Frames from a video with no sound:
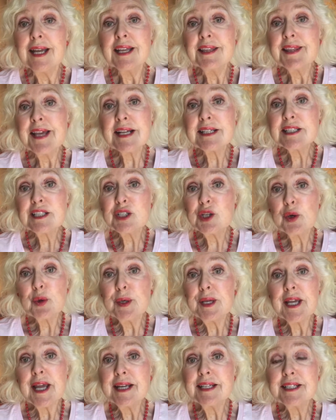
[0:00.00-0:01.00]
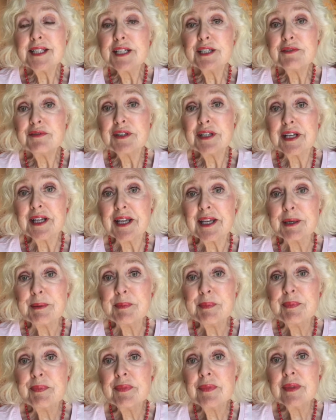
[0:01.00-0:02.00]
that's creativity.
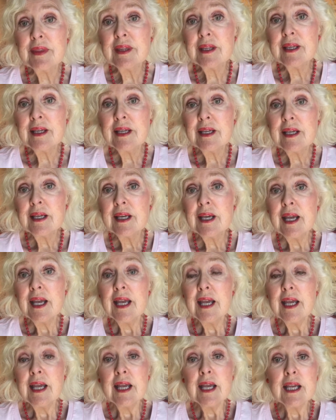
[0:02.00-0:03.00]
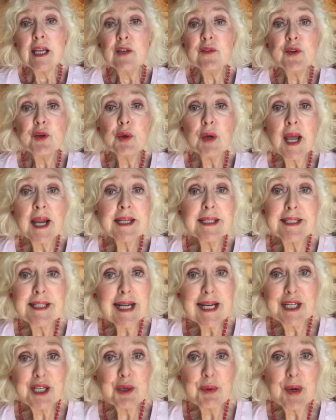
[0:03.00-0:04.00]
If you like
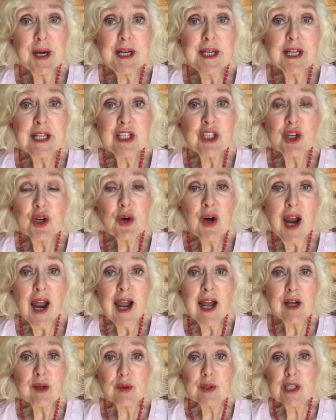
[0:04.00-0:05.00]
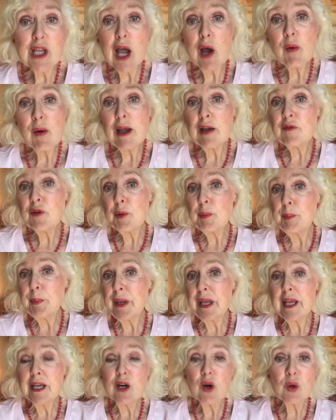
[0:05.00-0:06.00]
decorating your house, however
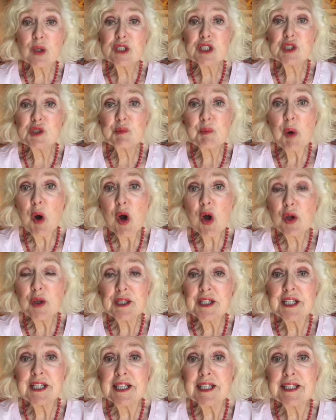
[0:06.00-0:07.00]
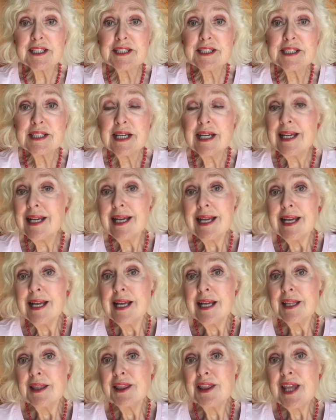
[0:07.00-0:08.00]
big or small it is,
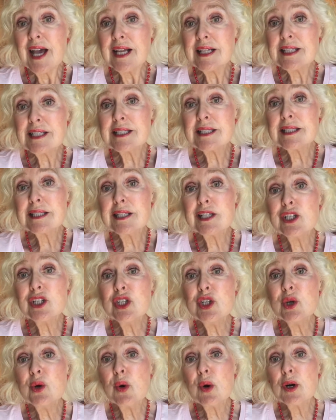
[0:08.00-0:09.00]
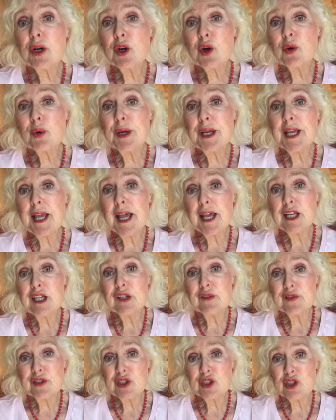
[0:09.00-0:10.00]
that's your
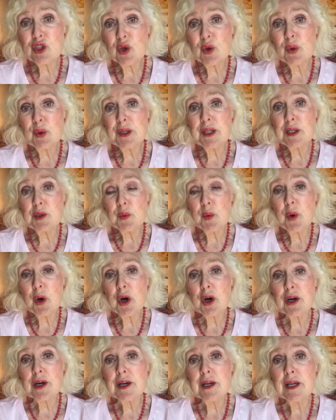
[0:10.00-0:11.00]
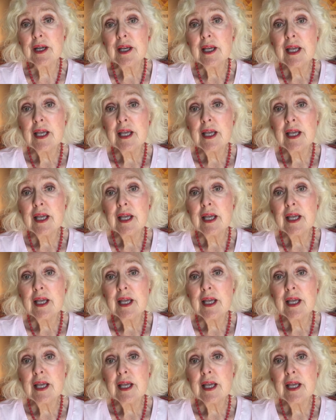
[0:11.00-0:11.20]
creative soul at work.